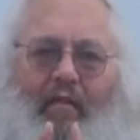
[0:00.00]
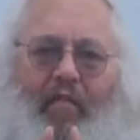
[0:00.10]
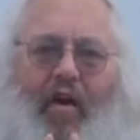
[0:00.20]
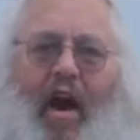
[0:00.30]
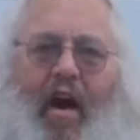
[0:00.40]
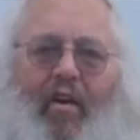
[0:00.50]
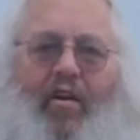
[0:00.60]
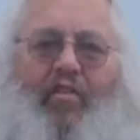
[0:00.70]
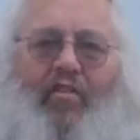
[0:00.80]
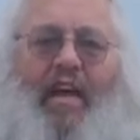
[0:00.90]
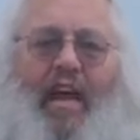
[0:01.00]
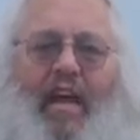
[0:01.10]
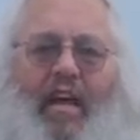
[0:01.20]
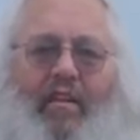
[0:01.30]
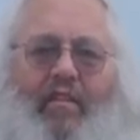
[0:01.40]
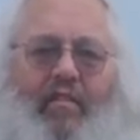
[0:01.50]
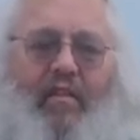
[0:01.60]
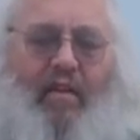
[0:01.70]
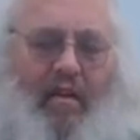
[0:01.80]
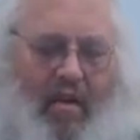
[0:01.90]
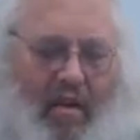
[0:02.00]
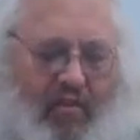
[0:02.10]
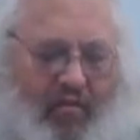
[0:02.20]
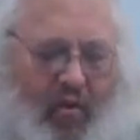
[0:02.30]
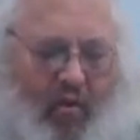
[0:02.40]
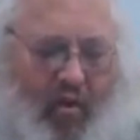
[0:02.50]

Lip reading: for how good your tank is. So